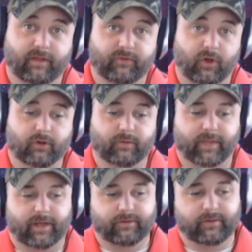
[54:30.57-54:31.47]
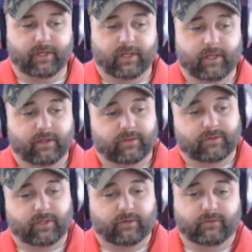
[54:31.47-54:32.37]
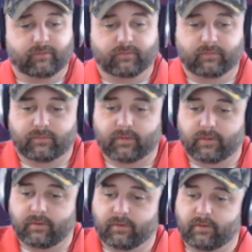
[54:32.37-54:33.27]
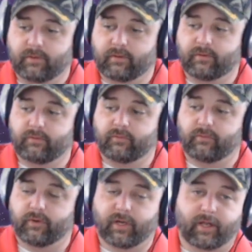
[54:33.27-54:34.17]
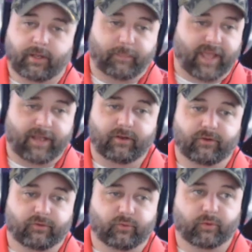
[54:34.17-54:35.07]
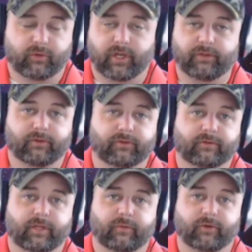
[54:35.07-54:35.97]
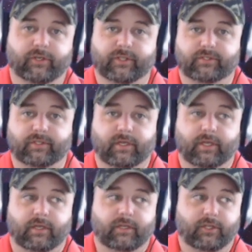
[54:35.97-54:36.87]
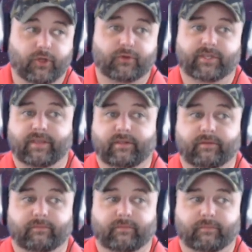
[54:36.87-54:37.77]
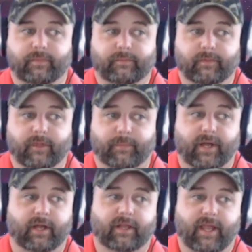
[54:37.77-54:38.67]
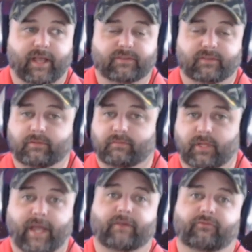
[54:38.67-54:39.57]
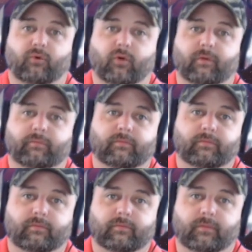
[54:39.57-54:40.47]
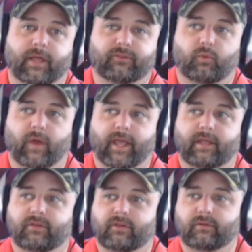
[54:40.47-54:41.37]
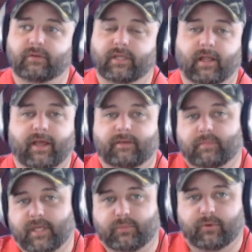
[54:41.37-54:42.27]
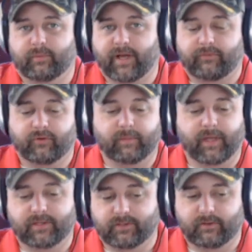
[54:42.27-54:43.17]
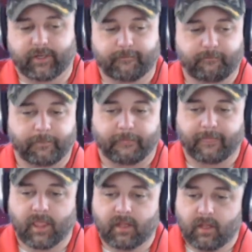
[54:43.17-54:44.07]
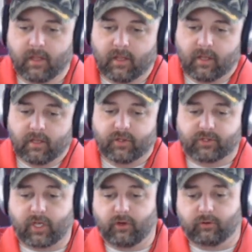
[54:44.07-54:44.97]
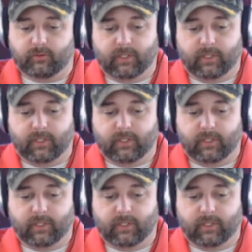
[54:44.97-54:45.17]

talked about. So we're not competitors, we're brothers, and we're just using the podcast platform as a way to enlighten people about Freemasonry. So,